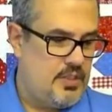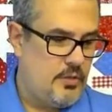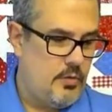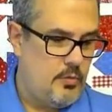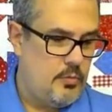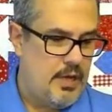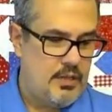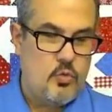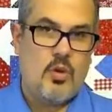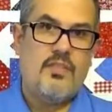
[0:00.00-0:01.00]
so
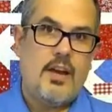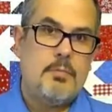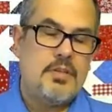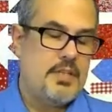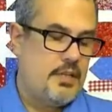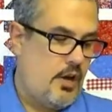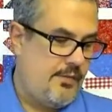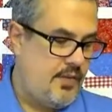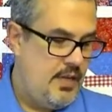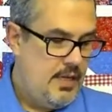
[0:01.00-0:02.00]
about 25% off.